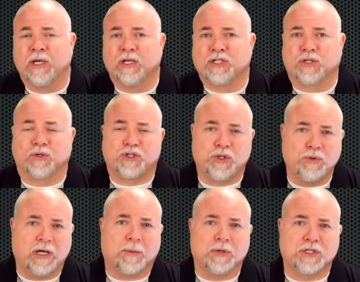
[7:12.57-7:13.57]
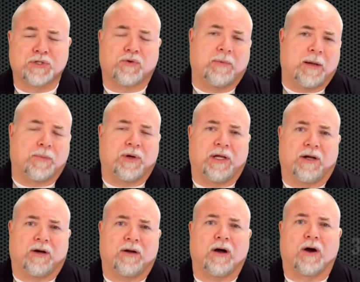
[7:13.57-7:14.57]
So two numbers to remember
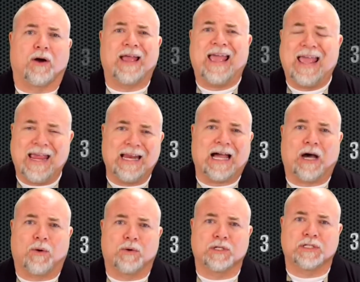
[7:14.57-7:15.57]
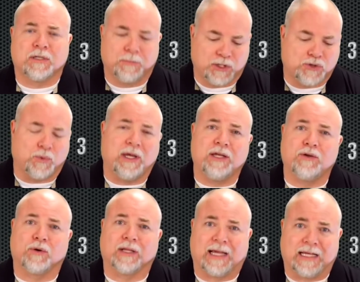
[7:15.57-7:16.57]
here are 8 hours between
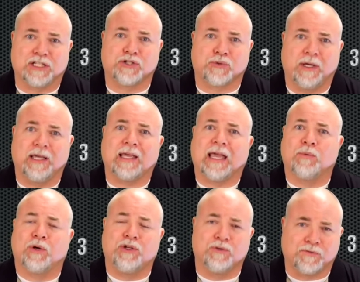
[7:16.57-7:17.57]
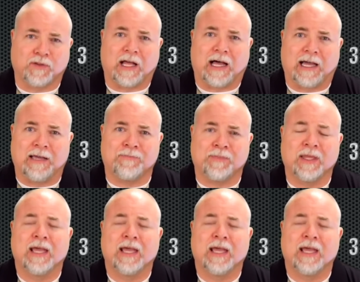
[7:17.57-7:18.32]
your last drink and when you fly.